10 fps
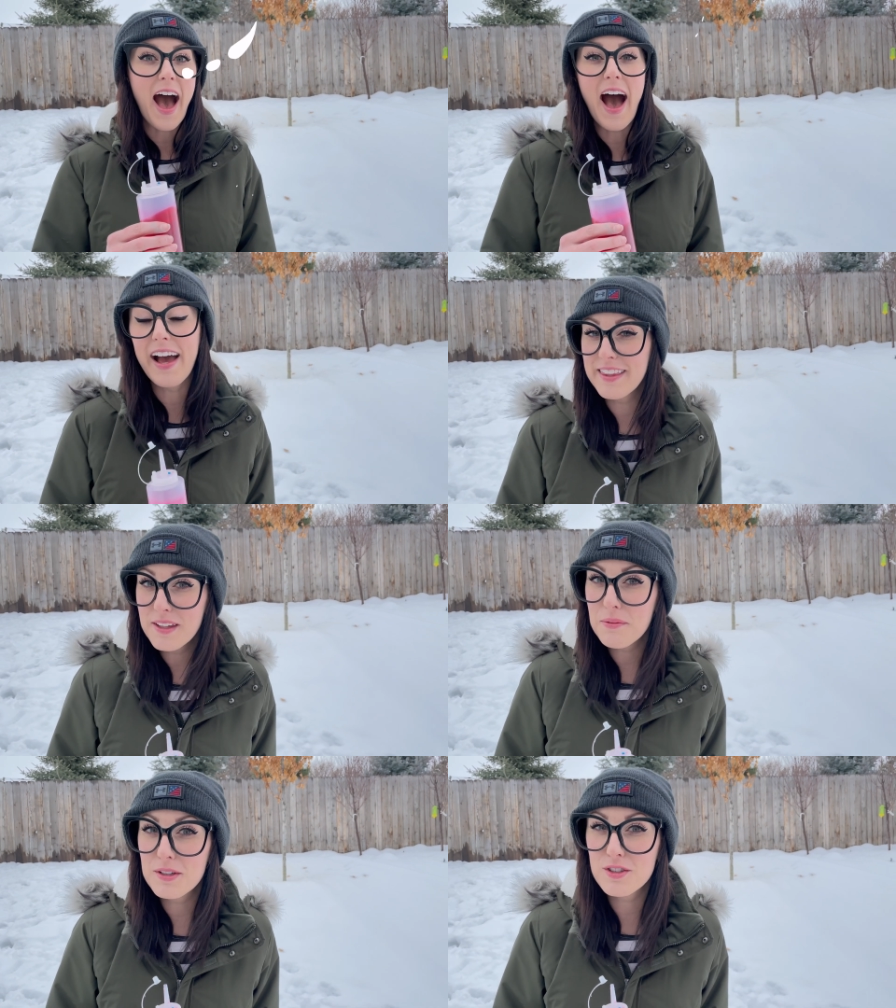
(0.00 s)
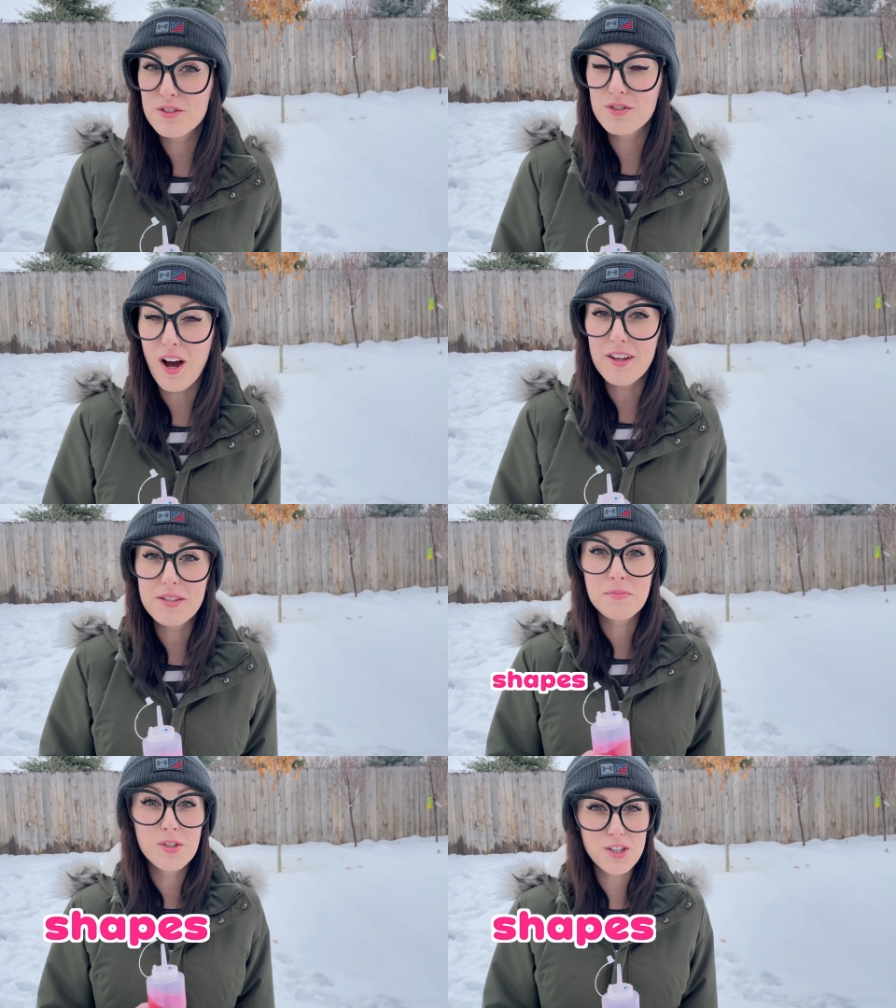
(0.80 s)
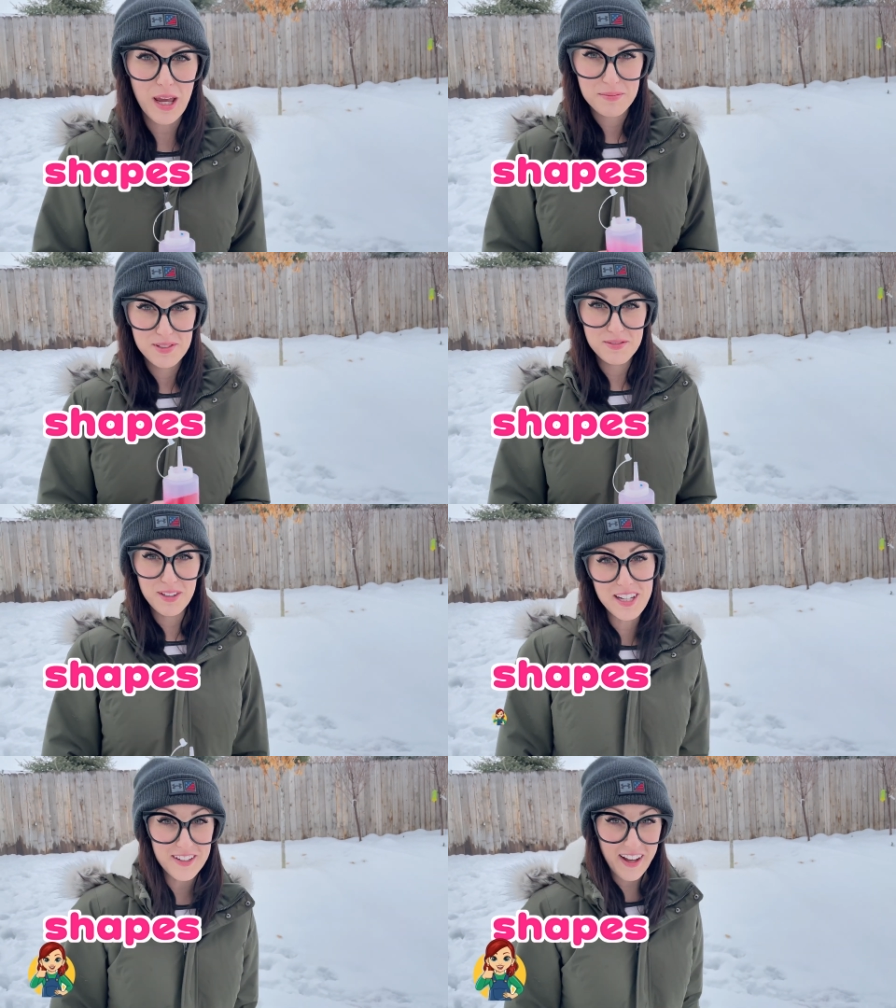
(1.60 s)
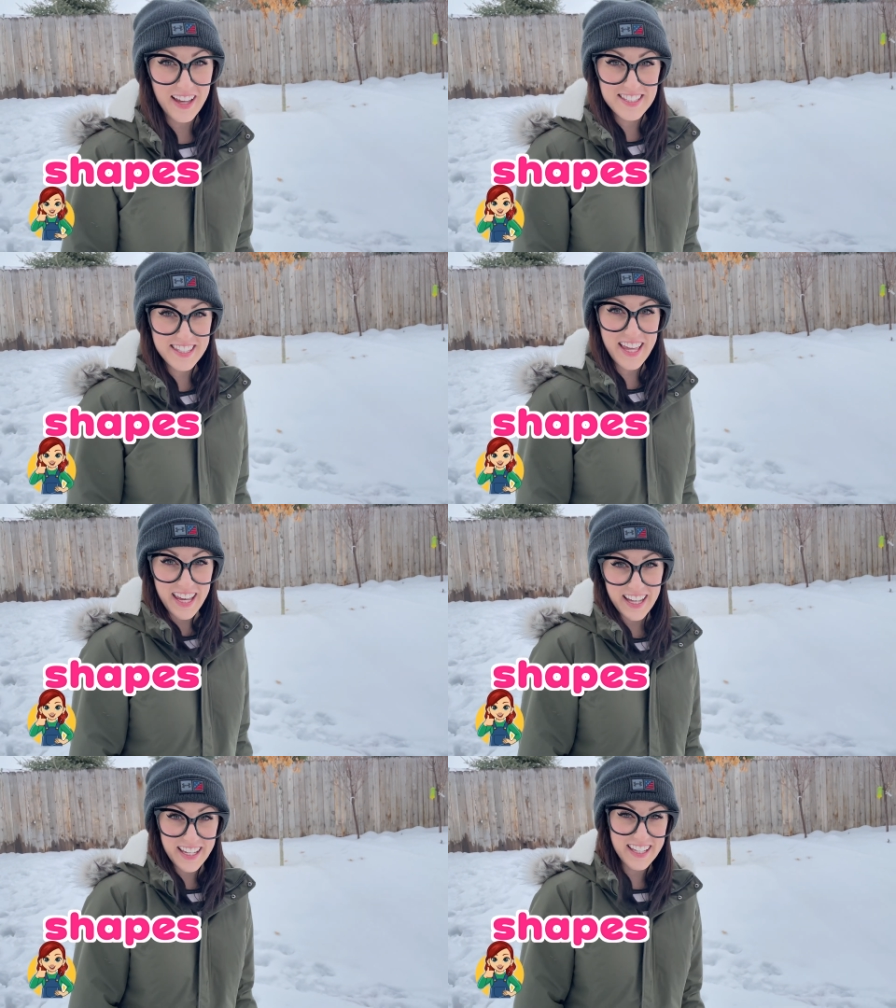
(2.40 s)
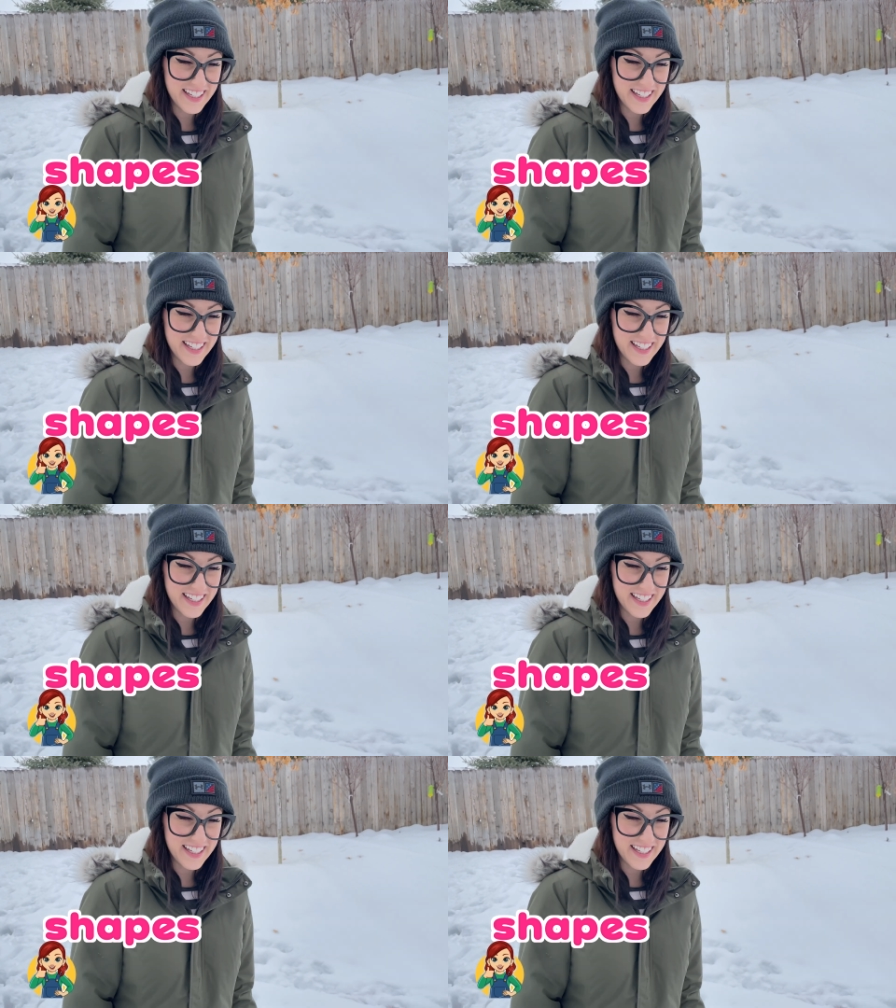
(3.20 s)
I think we should draw some shapes. What do you guys think?